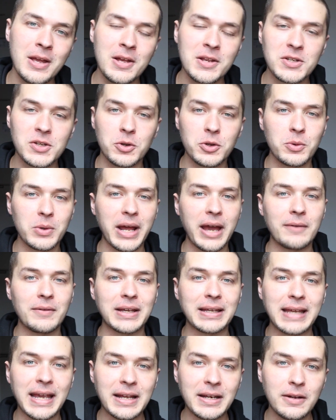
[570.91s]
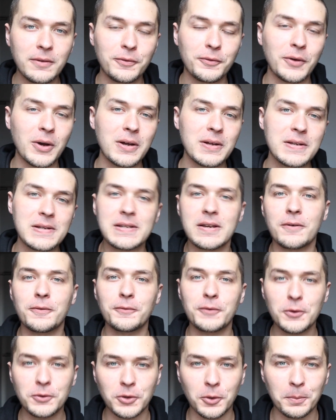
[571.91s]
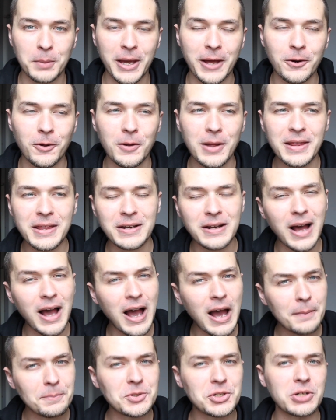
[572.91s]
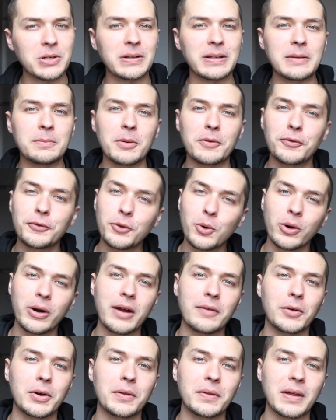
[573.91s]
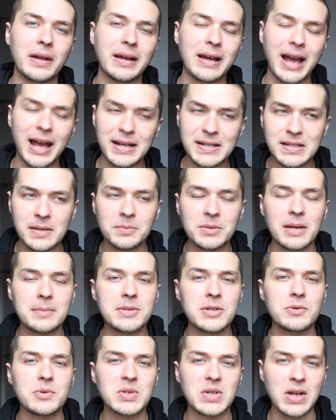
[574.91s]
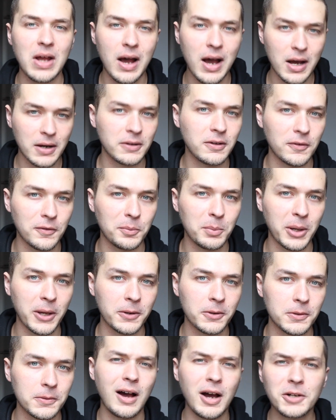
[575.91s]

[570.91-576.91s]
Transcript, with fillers: So you would have a gated fuzz, a filter pedal, and then optionally before everything, I sometimes use an octave pedal.